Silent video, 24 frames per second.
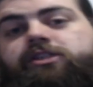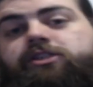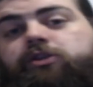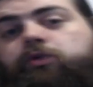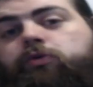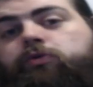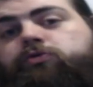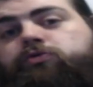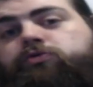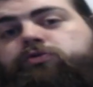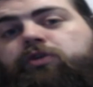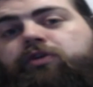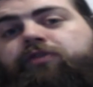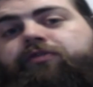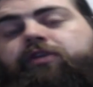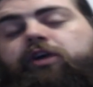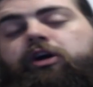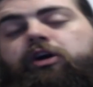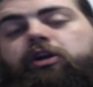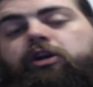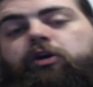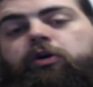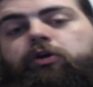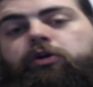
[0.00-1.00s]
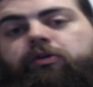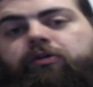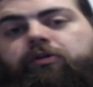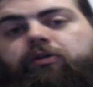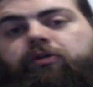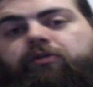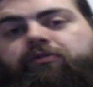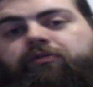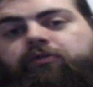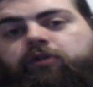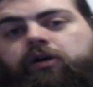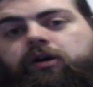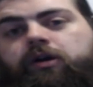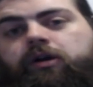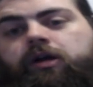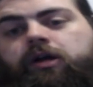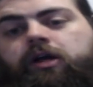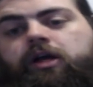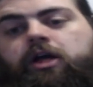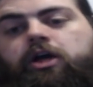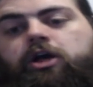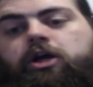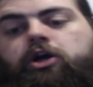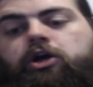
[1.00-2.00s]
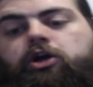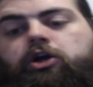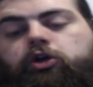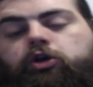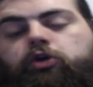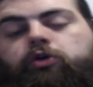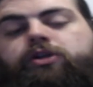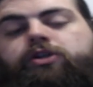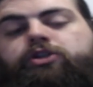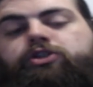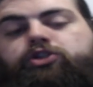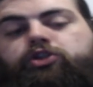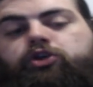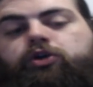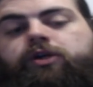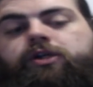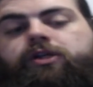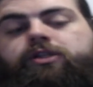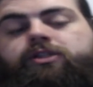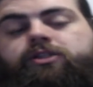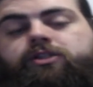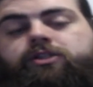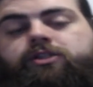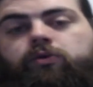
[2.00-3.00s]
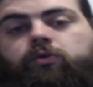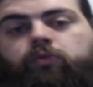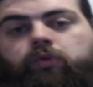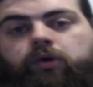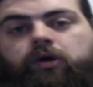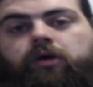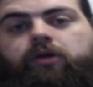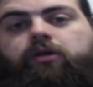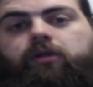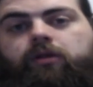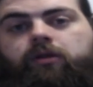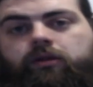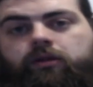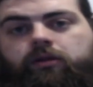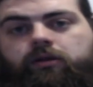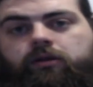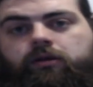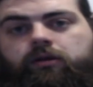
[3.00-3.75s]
knows roughly how long you're on for, your endurance will